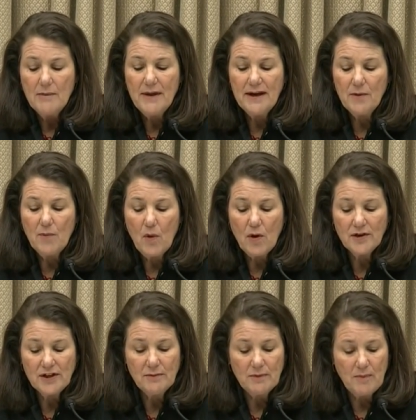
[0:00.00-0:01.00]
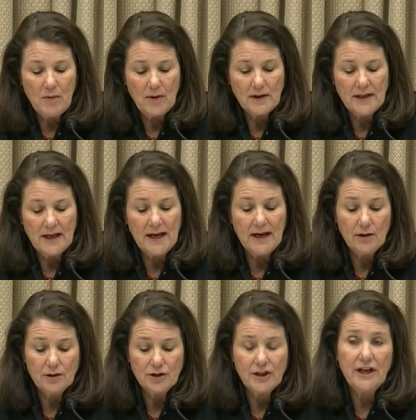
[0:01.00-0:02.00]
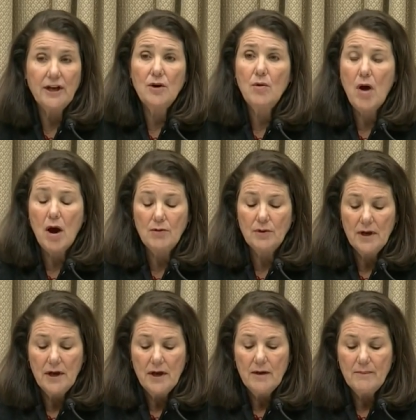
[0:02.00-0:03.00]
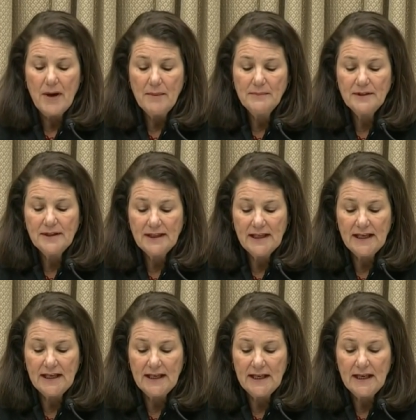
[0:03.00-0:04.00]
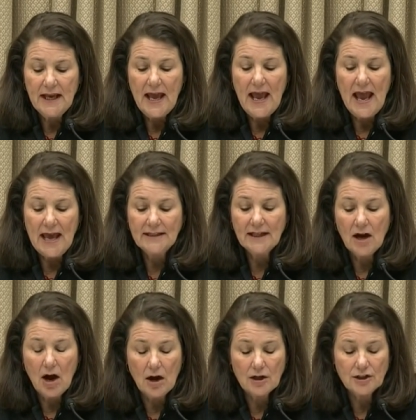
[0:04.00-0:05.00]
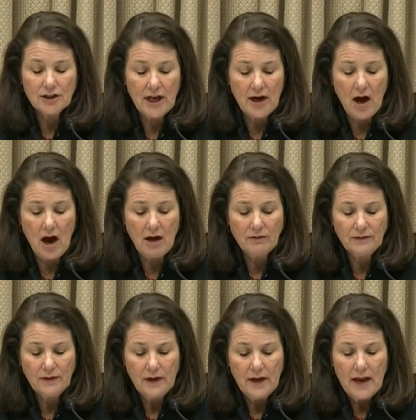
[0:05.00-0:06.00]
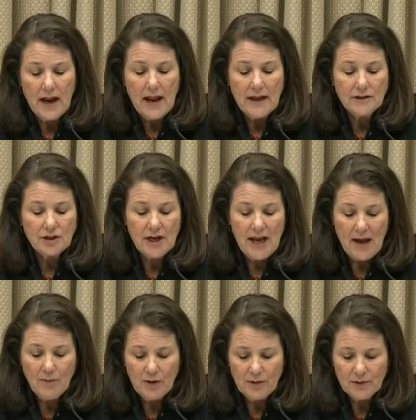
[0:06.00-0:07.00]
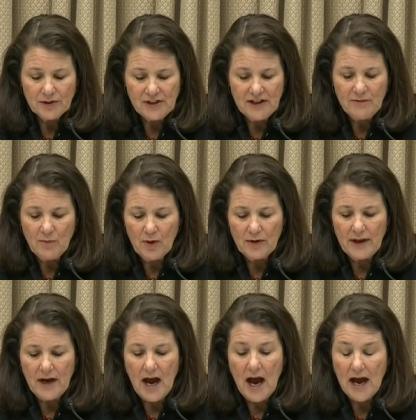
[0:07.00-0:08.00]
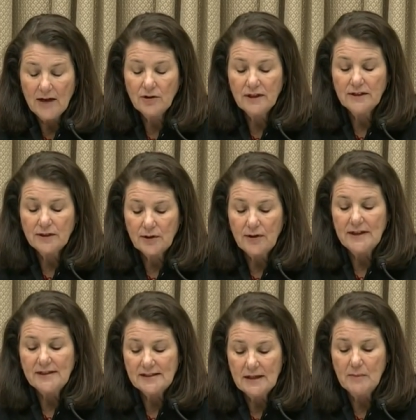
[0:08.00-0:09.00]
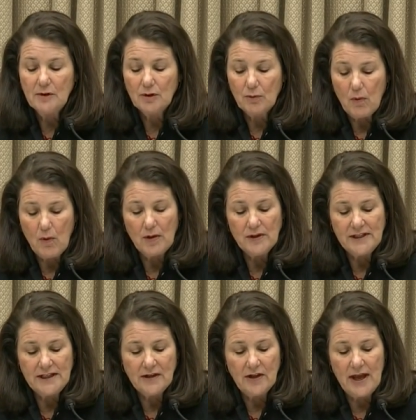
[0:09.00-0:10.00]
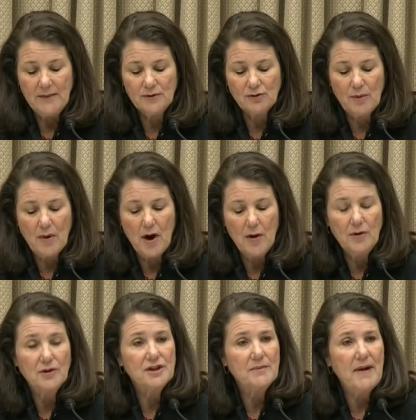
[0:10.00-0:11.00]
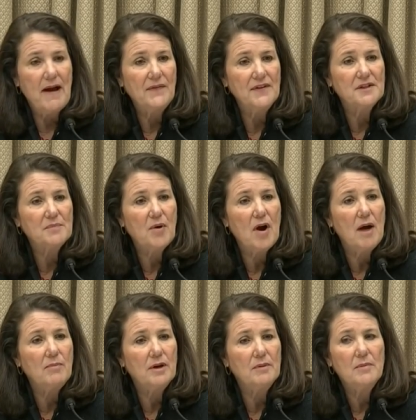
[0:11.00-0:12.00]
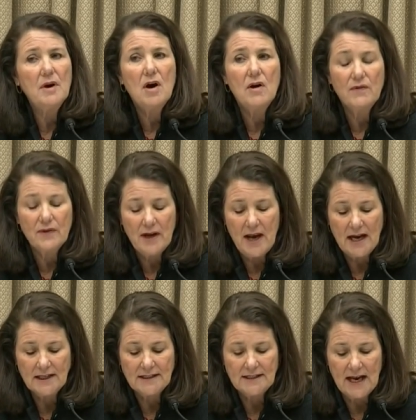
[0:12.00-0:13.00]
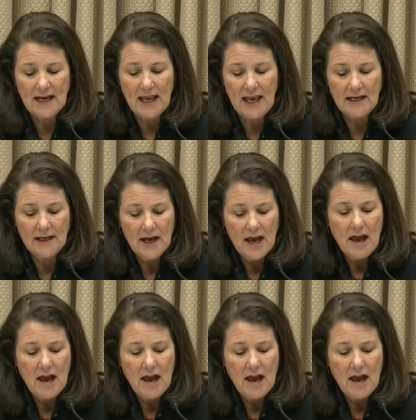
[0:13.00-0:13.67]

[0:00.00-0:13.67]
made a warranty report that he or she, quote, bumped the key, and the car shut off. GM would receive more than 130 similar warranty claims from owners about this problem over the next decade,